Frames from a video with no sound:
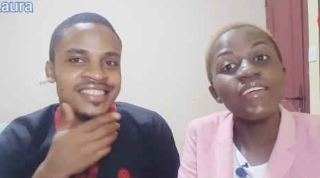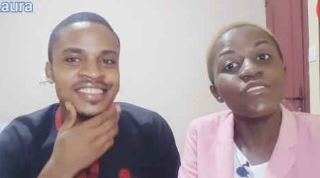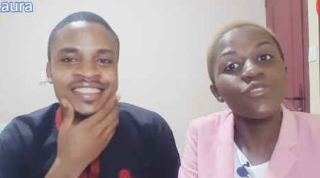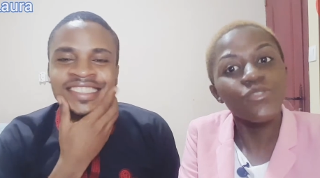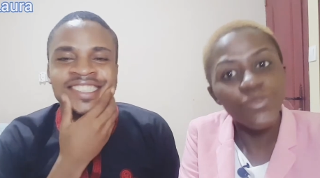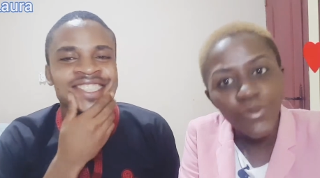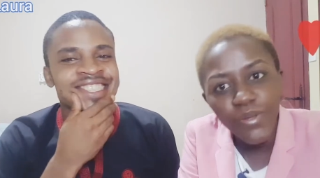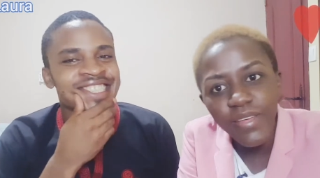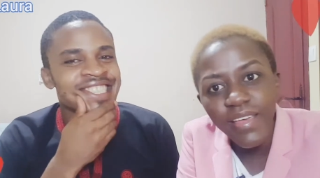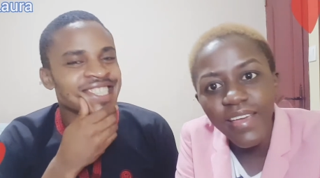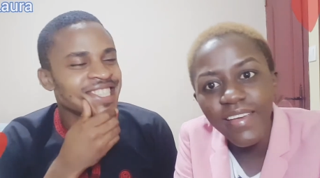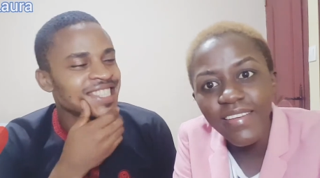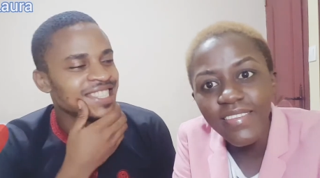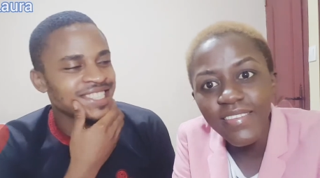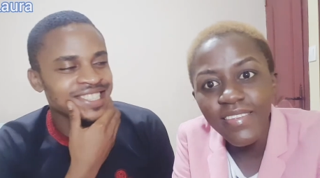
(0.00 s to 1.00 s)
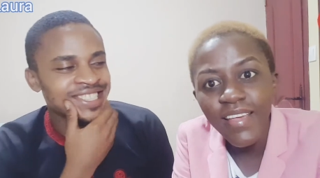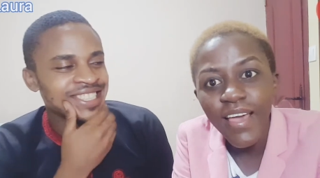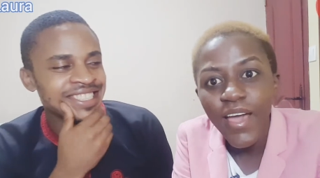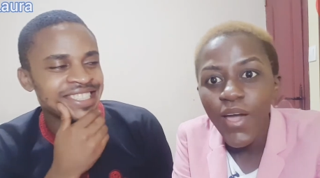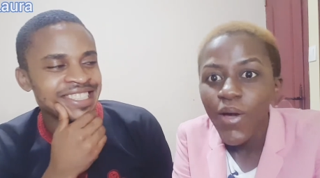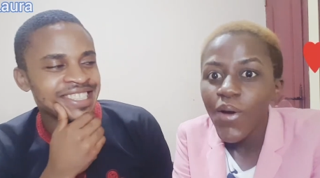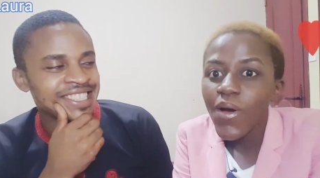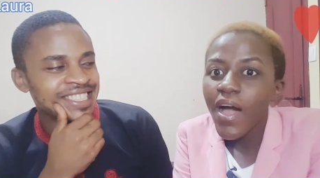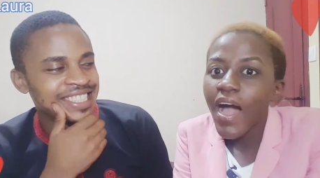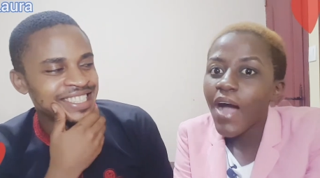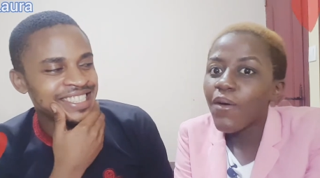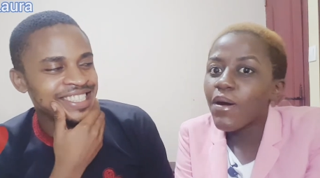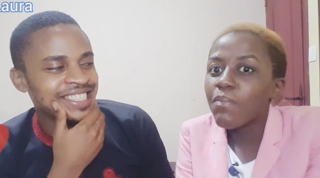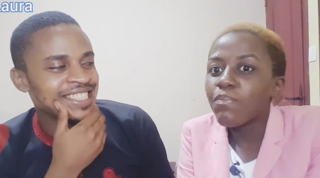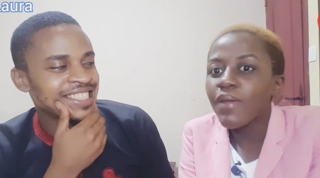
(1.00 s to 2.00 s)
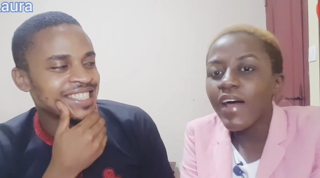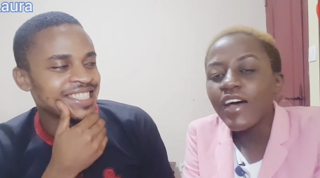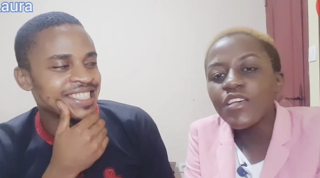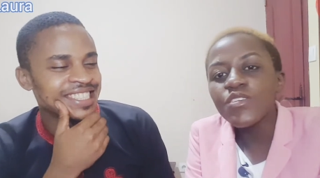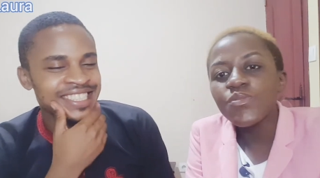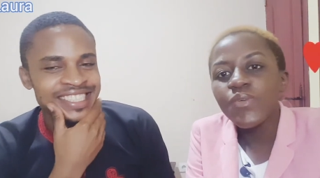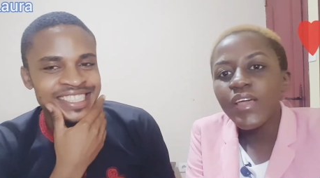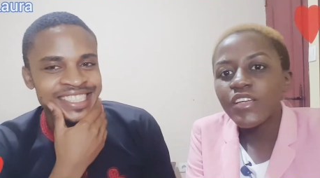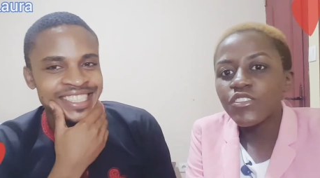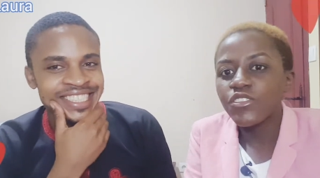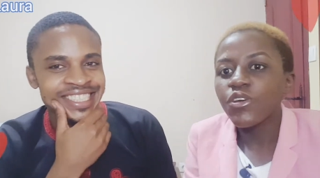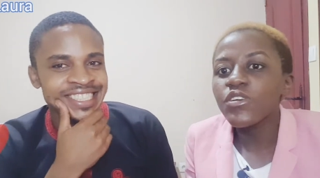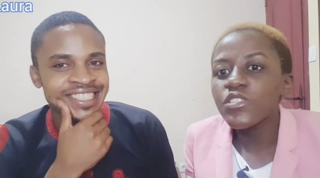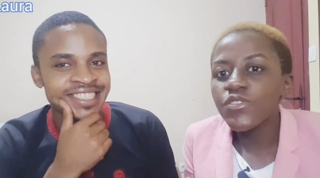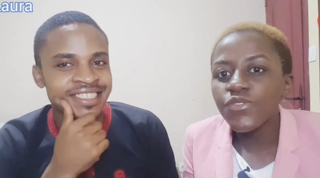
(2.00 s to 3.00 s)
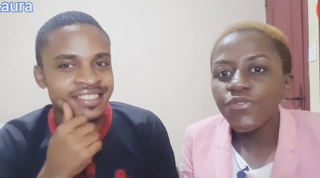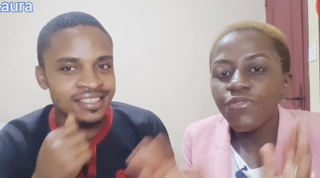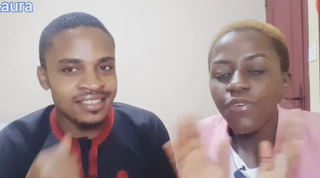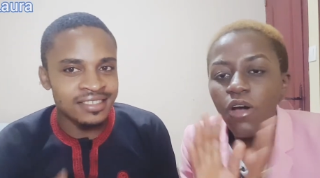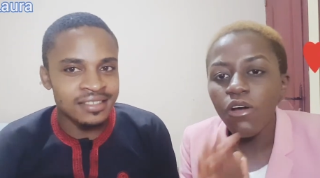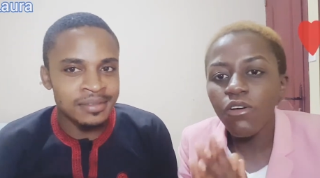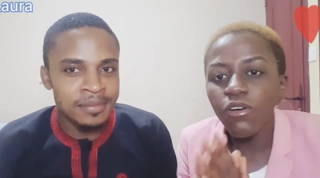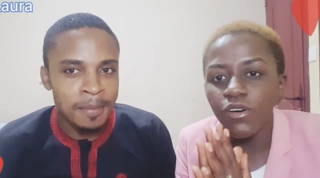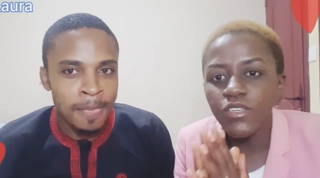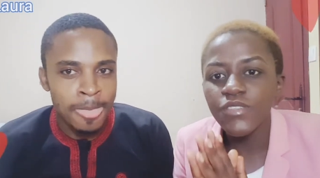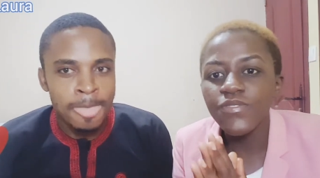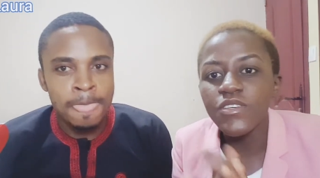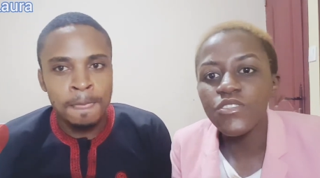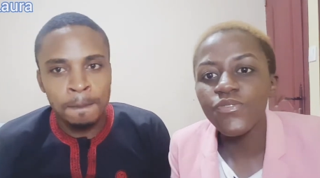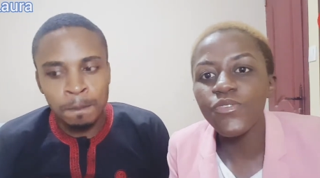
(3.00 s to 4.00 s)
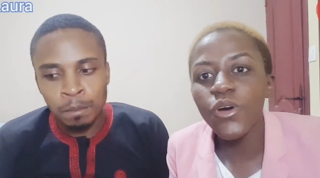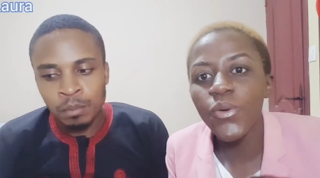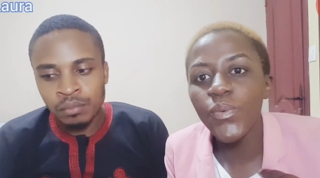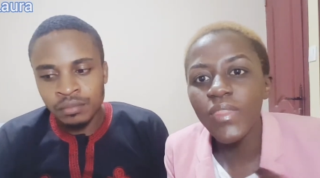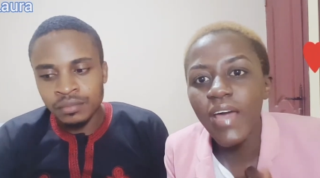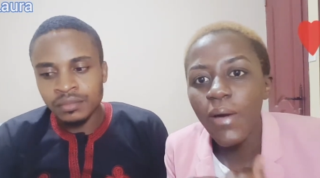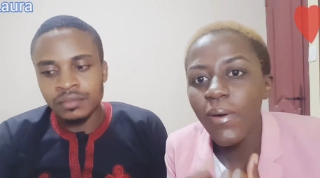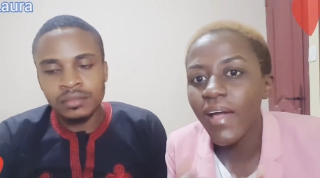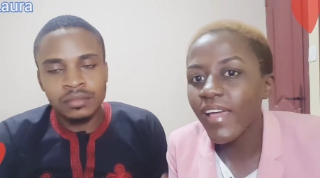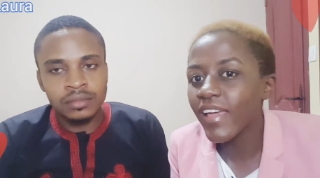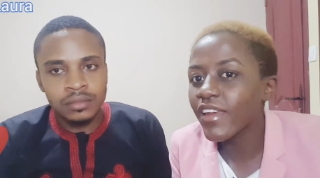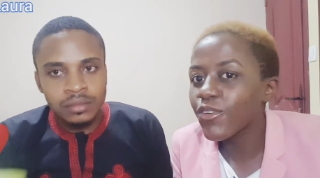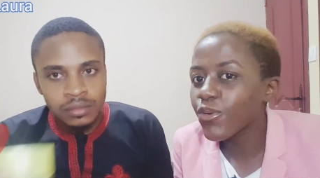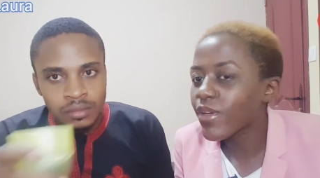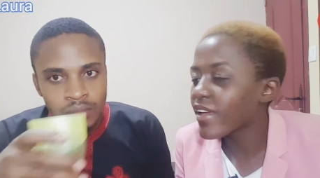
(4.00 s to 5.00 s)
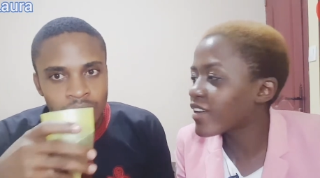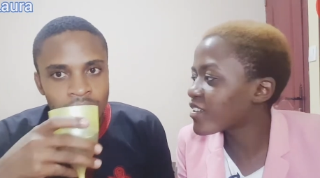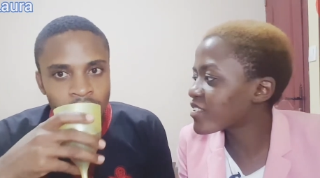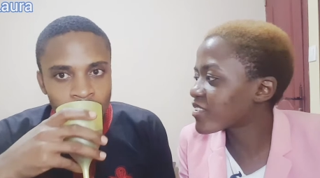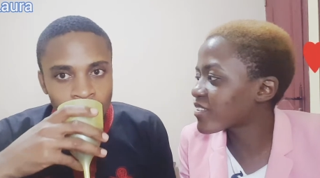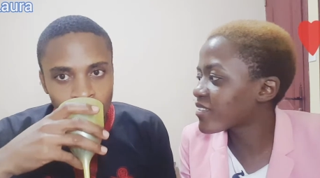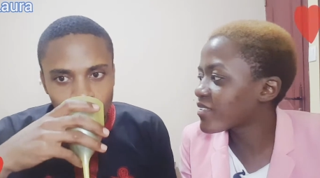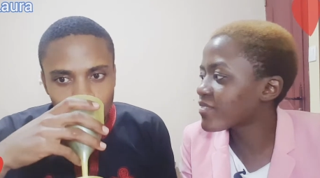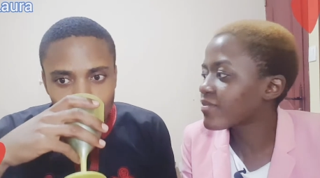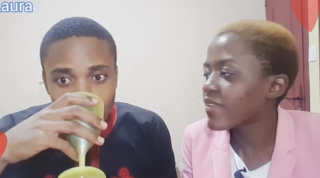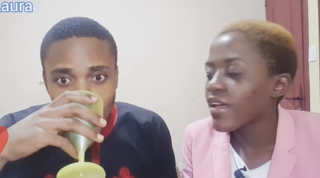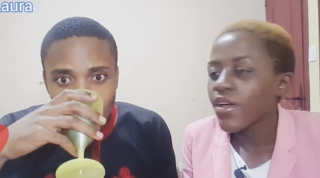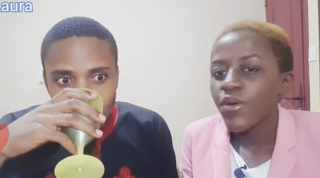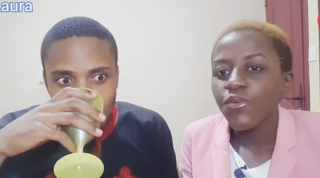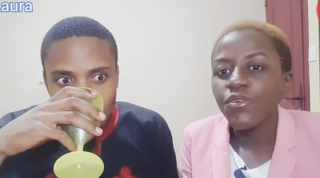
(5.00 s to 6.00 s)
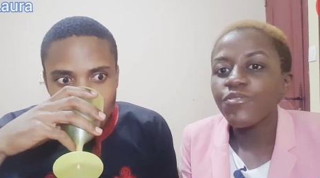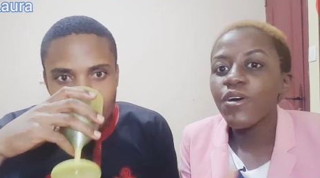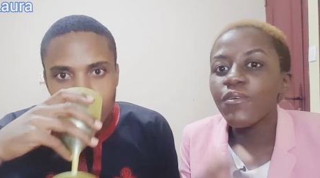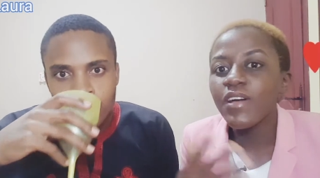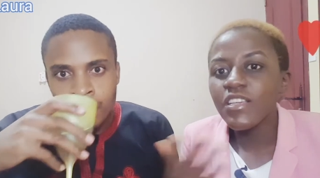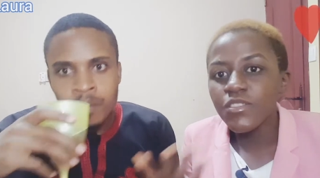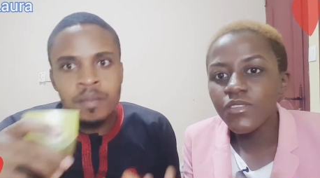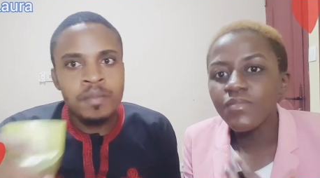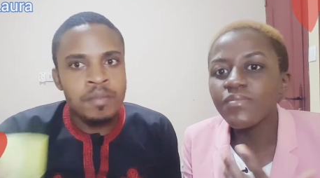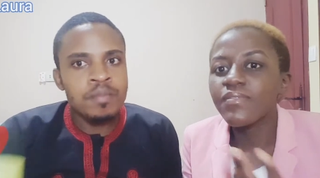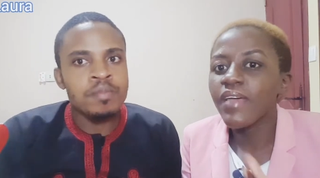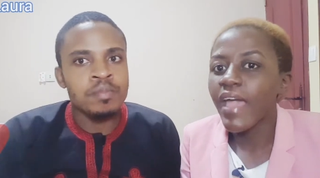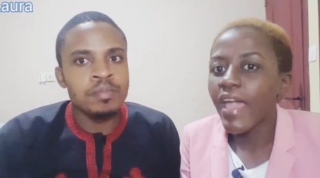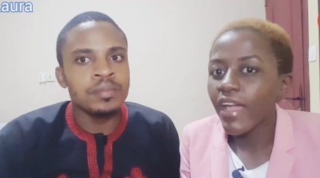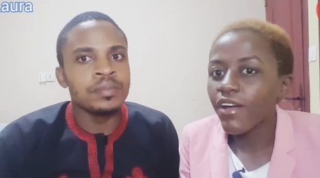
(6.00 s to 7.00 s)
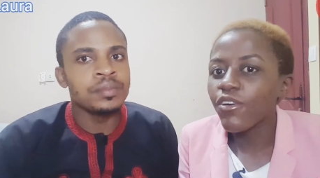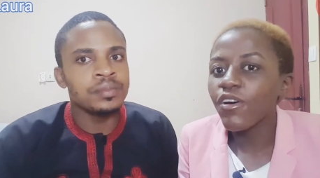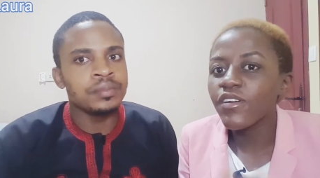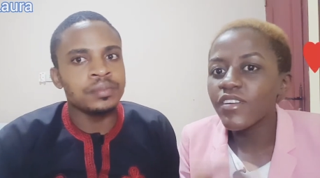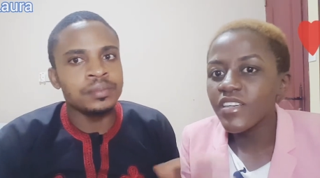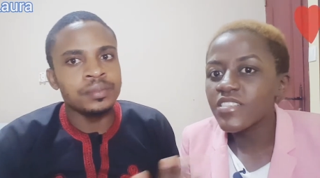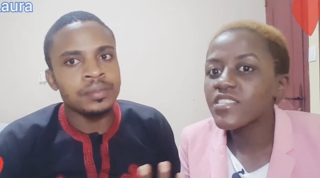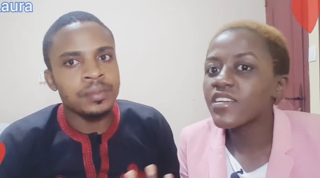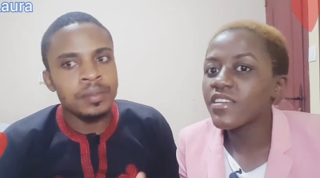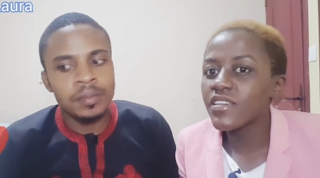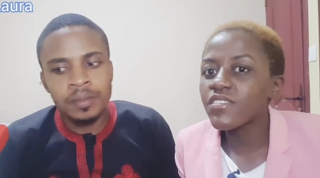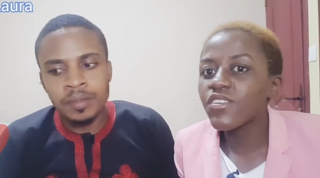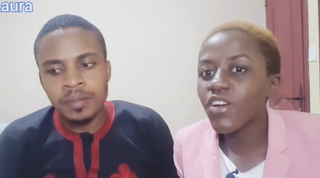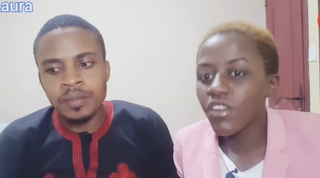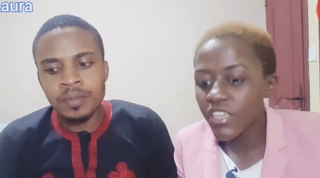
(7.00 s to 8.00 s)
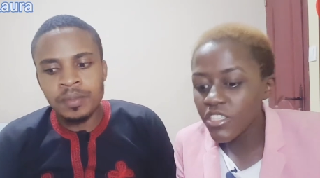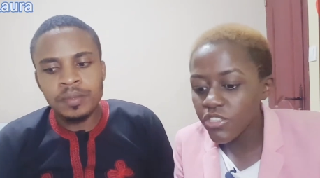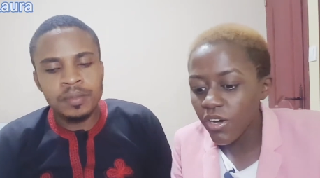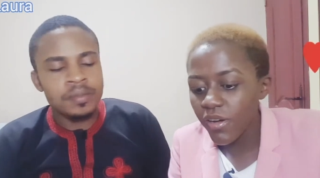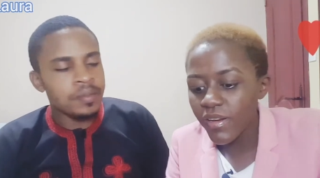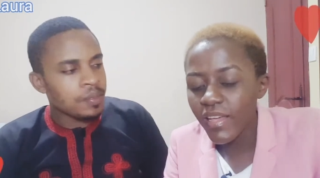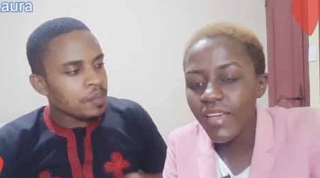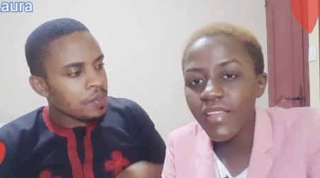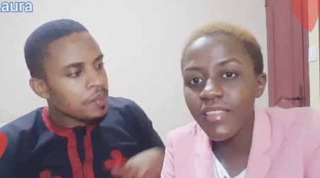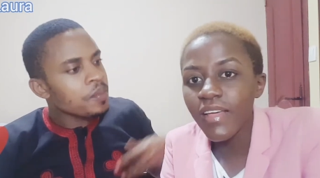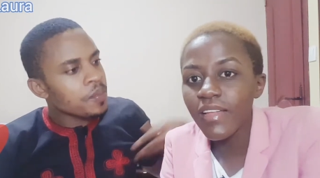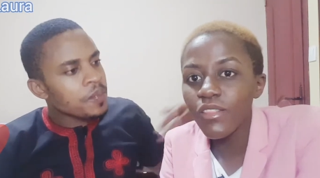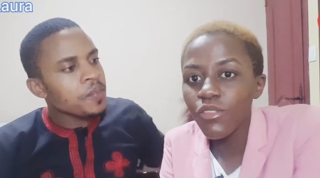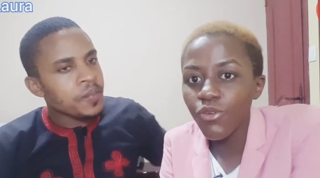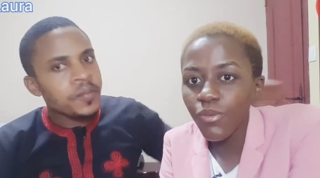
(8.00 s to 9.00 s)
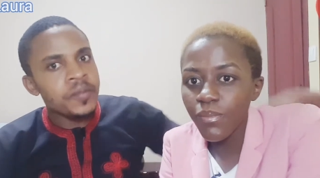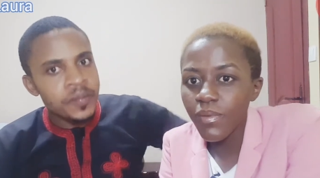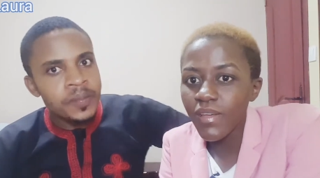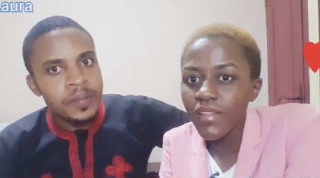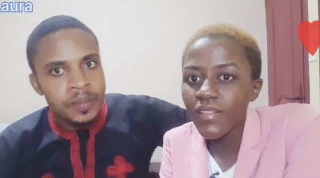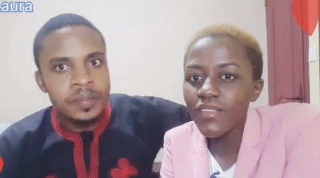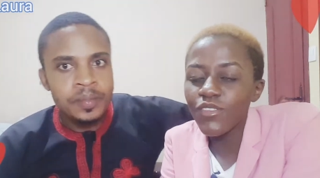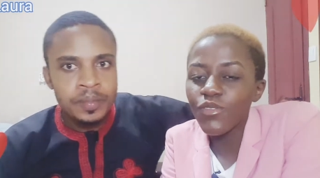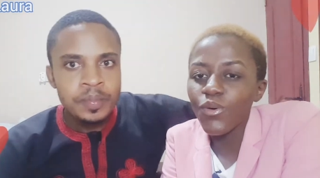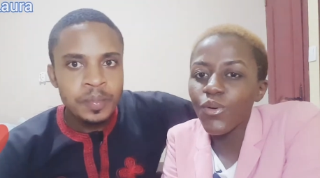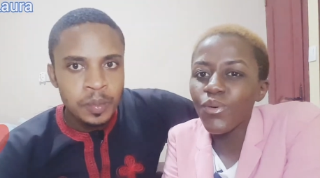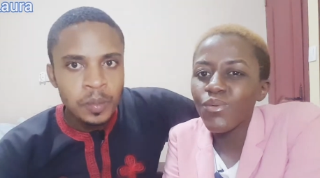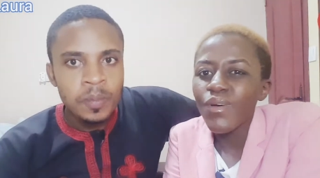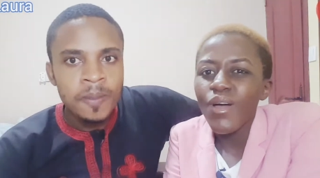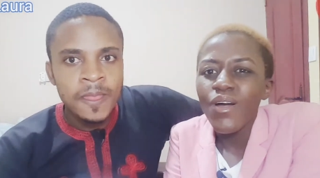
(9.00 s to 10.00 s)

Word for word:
Speaker 1: the 2 years, our plans were just focused, first of all, with our education. We've always encouraged each other in that domain, so